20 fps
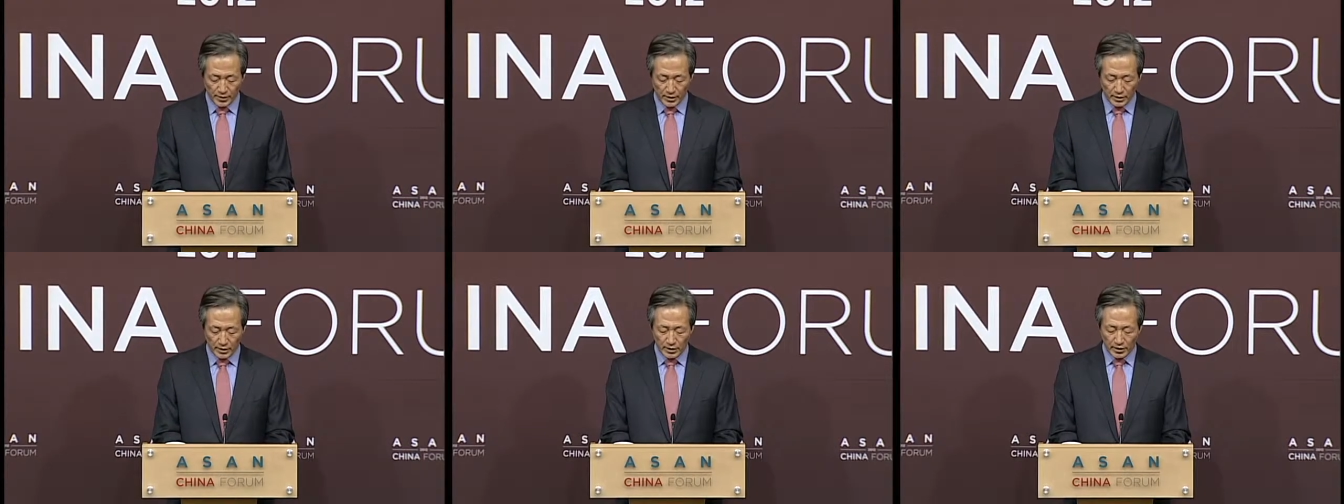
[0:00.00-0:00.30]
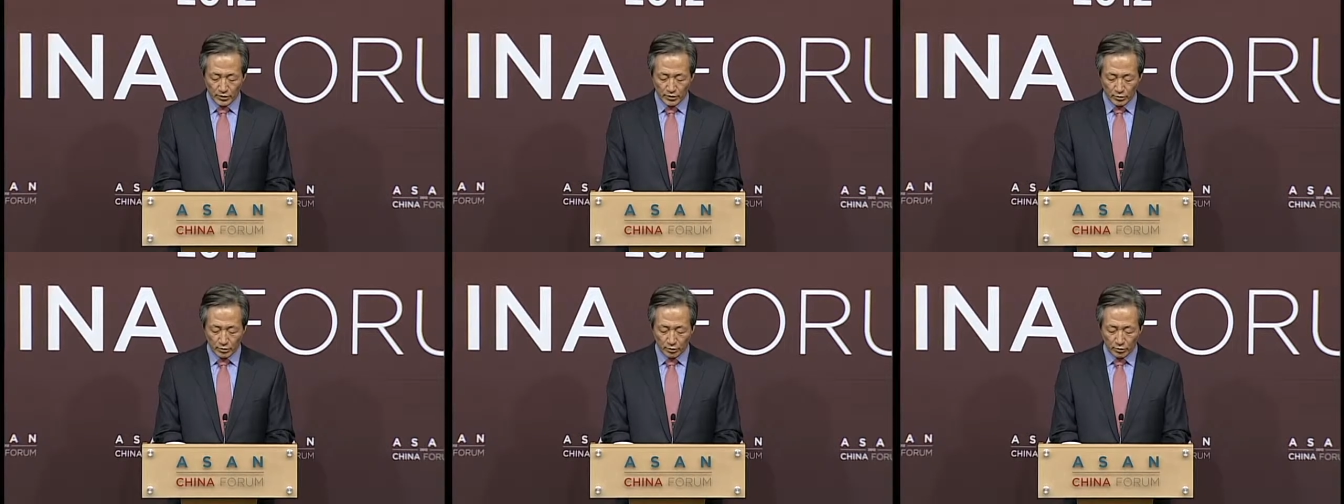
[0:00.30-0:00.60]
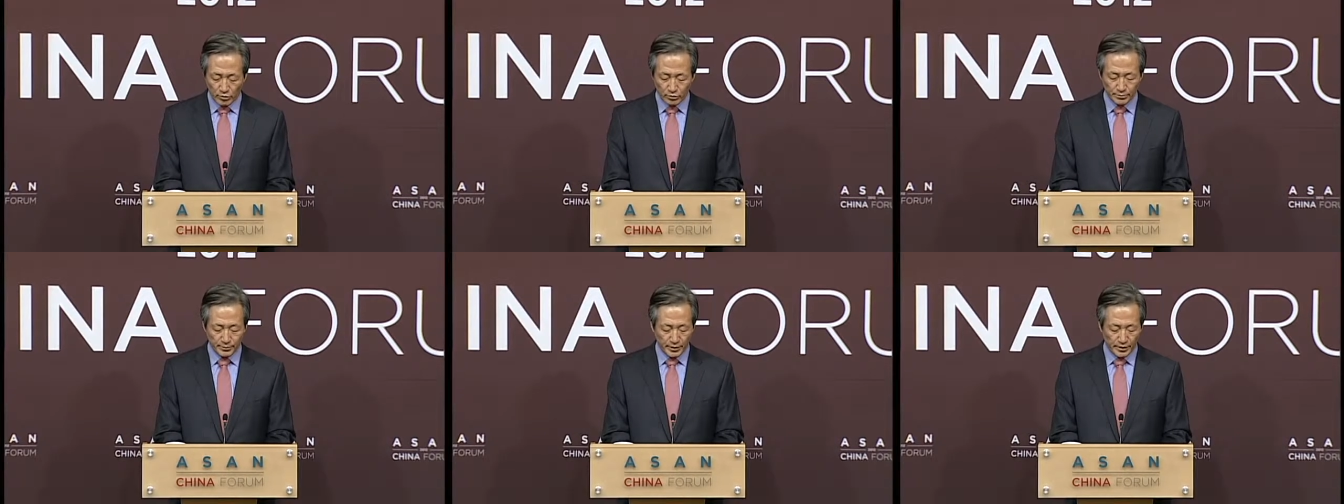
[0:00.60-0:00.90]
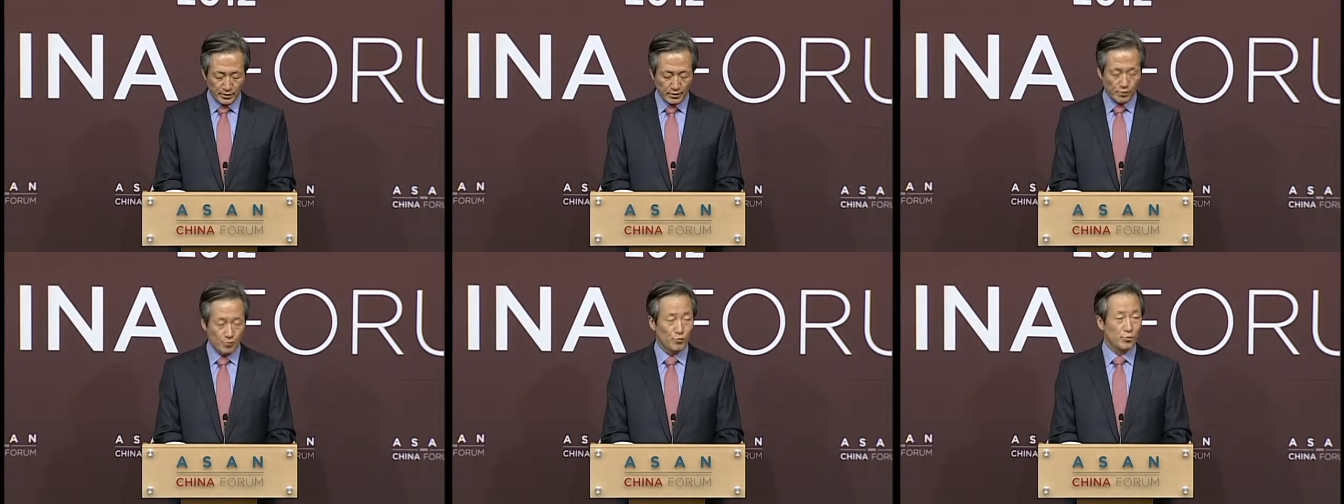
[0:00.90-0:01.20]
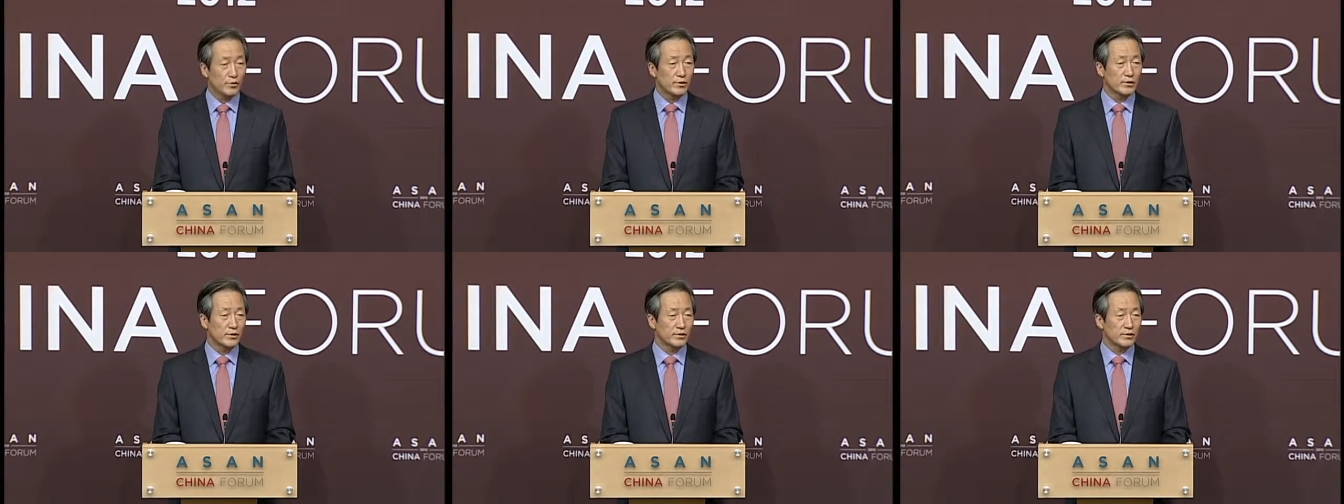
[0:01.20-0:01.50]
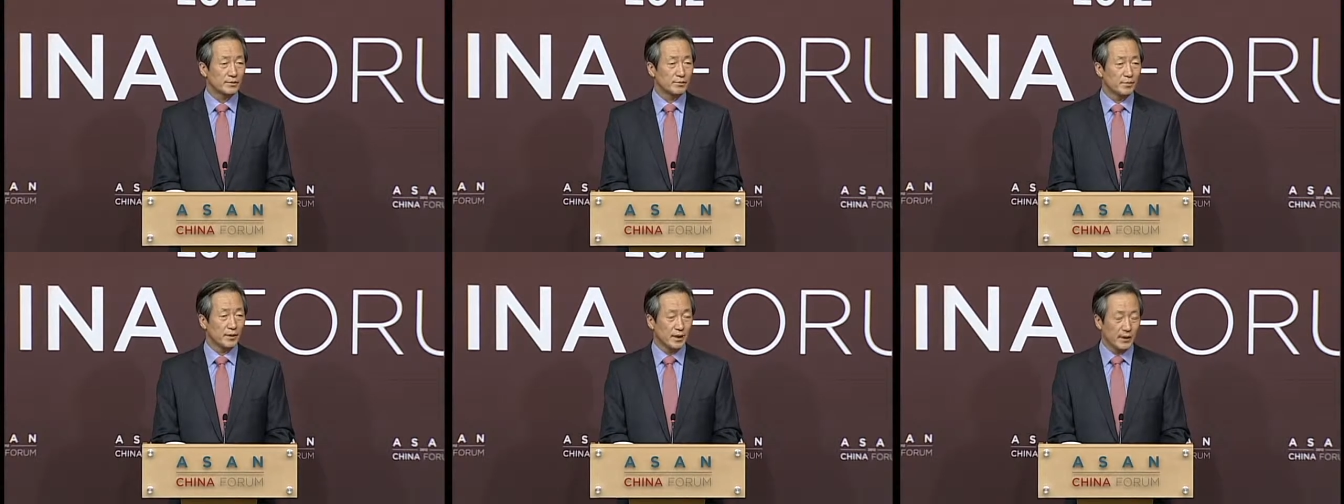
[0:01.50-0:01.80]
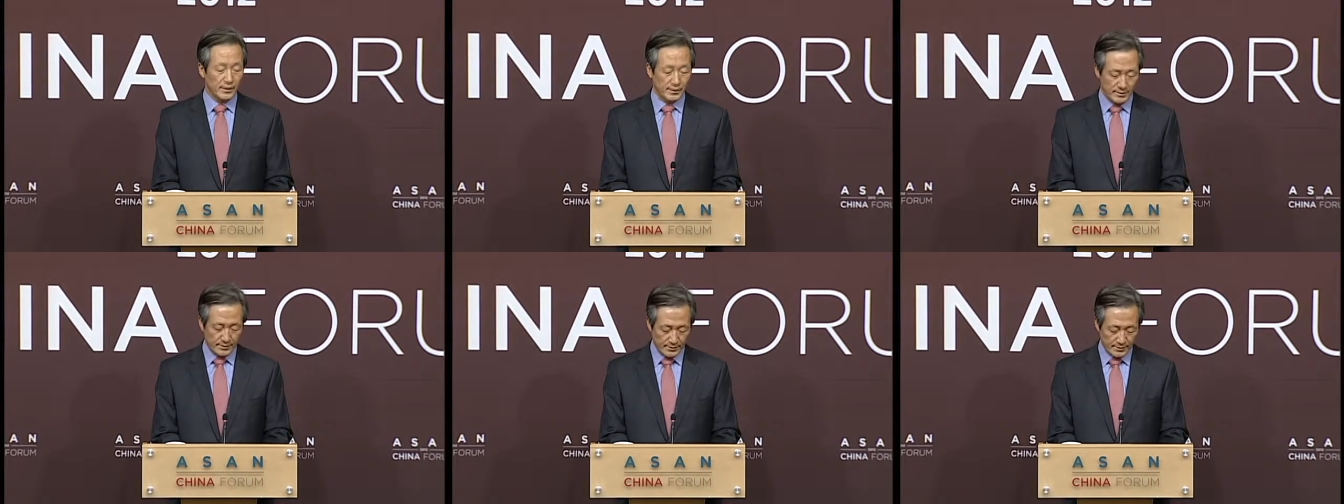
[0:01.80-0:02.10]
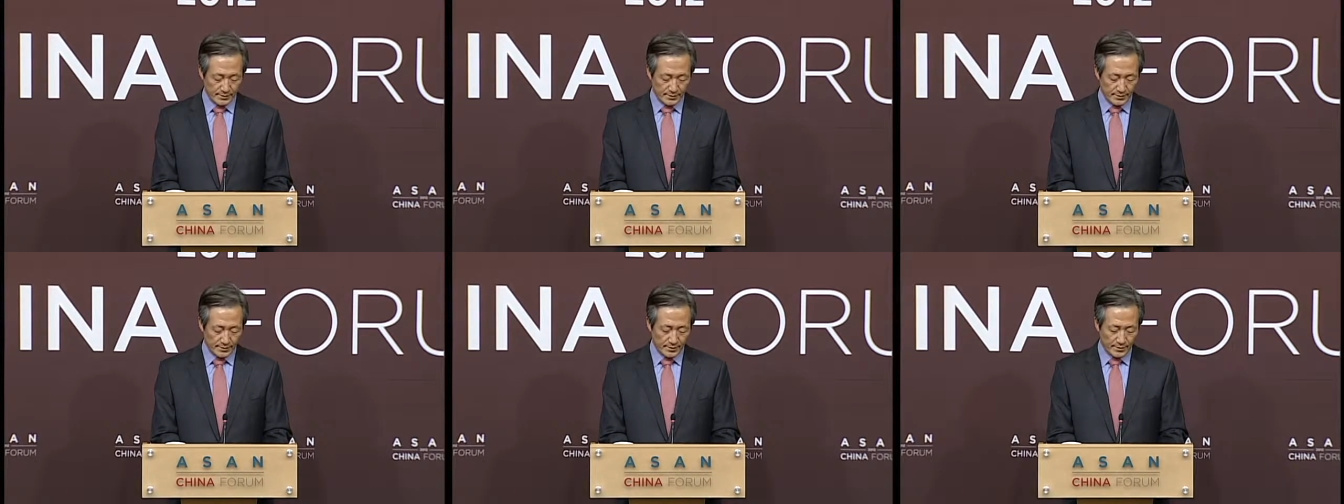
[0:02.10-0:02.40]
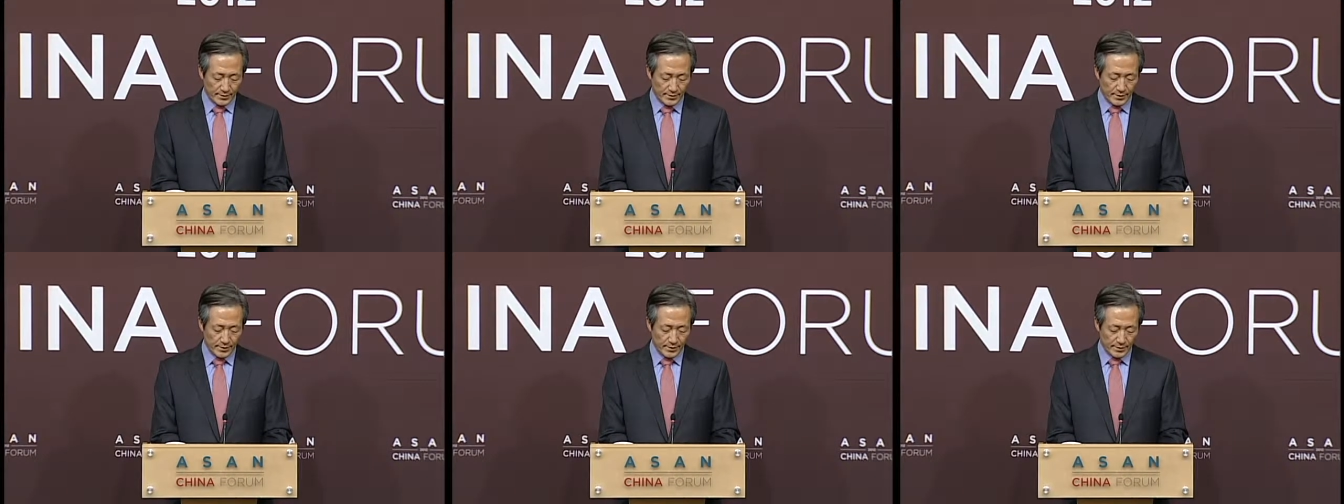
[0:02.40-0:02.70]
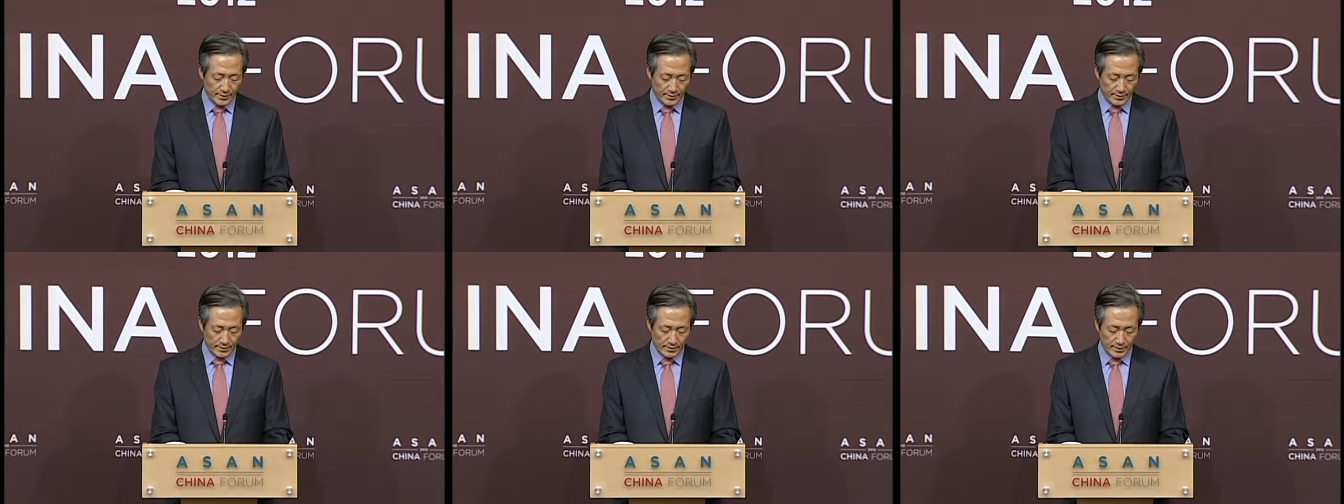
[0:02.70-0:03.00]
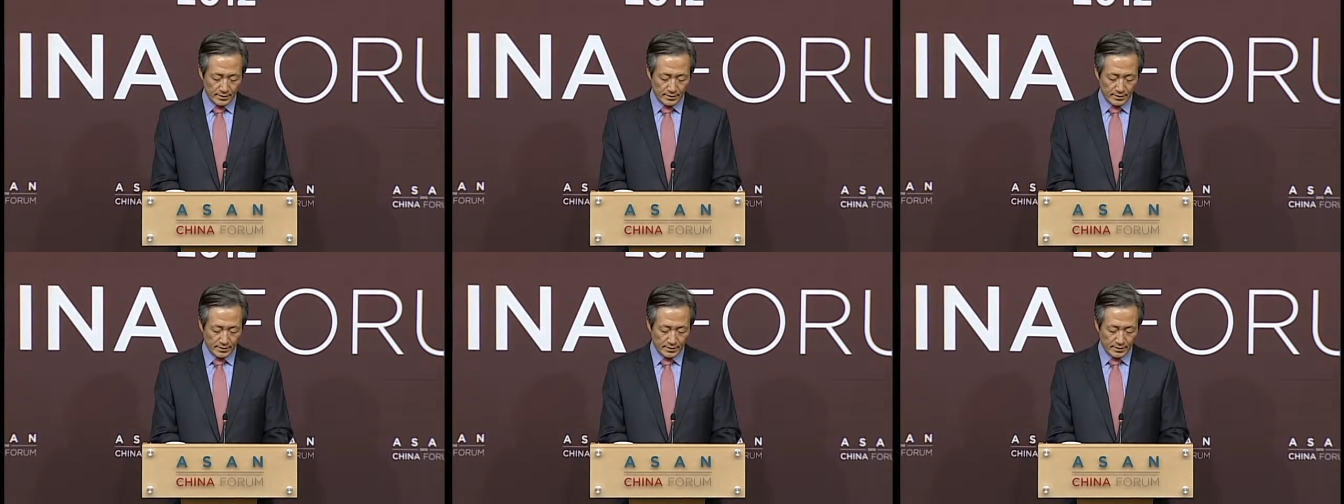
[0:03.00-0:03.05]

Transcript: he told me with a smile that